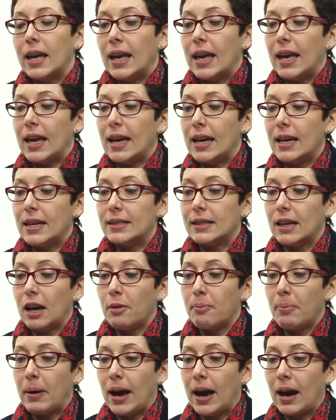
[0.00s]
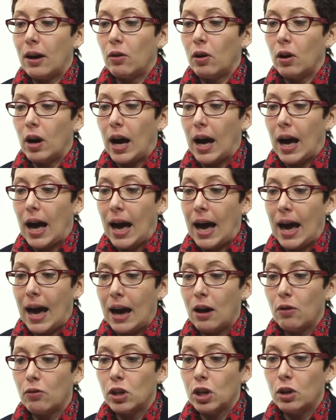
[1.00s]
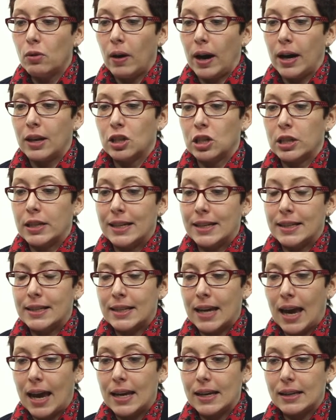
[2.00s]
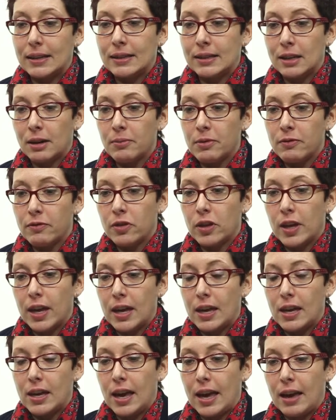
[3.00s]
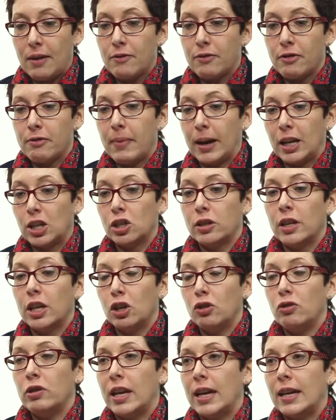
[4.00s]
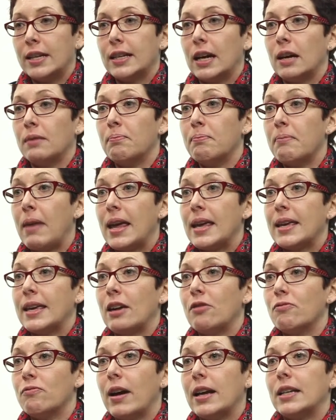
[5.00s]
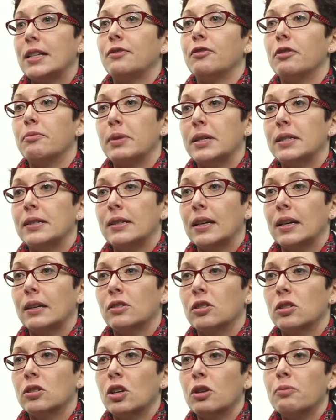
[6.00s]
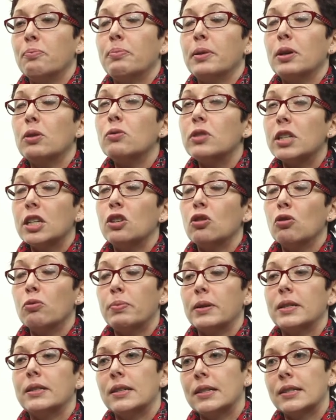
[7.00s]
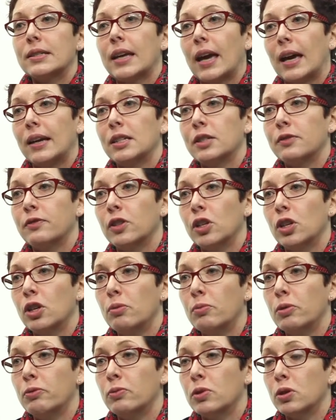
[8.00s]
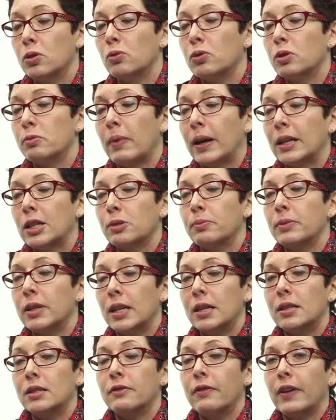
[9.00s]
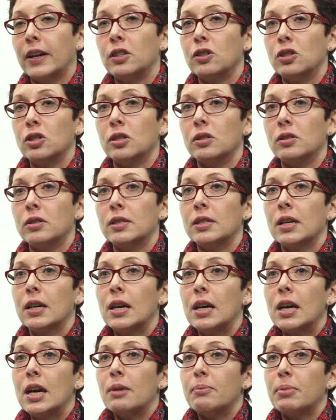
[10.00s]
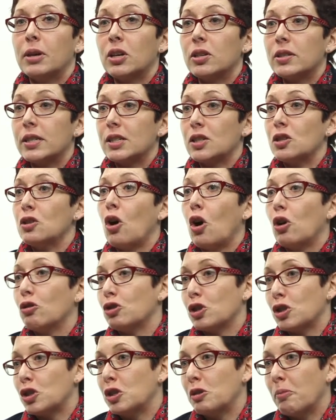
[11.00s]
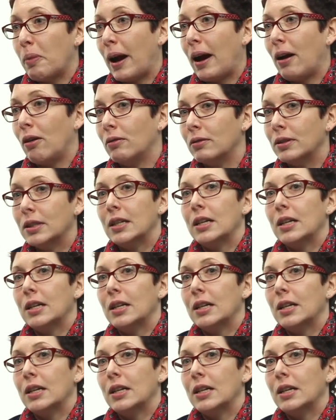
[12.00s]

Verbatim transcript: is about how you actually take some of the information that you need and make it ready for business. So building your business case for human resource management interventions, because it's not just about